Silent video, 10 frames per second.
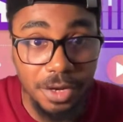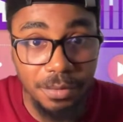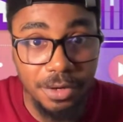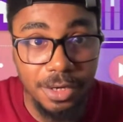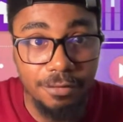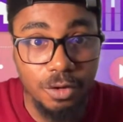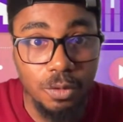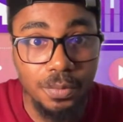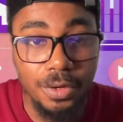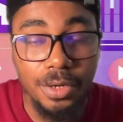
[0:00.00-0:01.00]

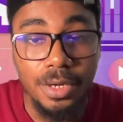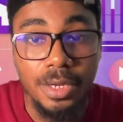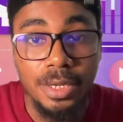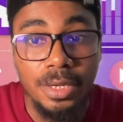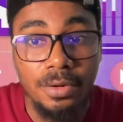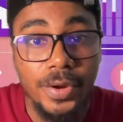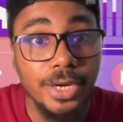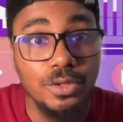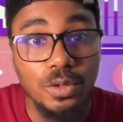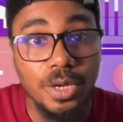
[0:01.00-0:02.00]
developer,
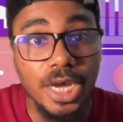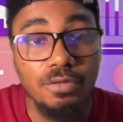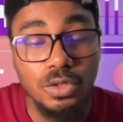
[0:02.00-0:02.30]
right? So you have to